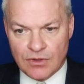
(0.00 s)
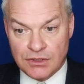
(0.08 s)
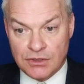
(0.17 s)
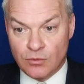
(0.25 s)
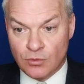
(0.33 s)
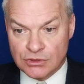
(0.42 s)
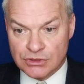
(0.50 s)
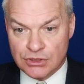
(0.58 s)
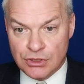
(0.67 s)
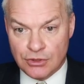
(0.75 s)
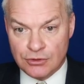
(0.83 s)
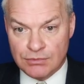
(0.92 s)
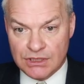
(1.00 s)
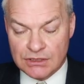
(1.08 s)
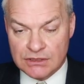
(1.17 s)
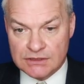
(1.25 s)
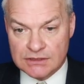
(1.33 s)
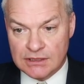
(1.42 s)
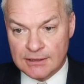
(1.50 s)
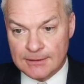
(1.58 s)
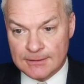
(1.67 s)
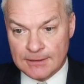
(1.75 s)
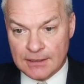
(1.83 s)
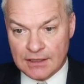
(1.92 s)
I don't want to do because
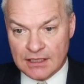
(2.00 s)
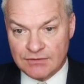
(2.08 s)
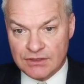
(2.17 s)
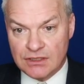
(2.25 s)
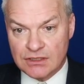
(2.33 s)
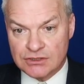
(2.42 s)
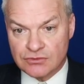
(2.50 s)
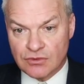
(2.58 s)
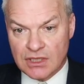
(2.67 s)
I have a nice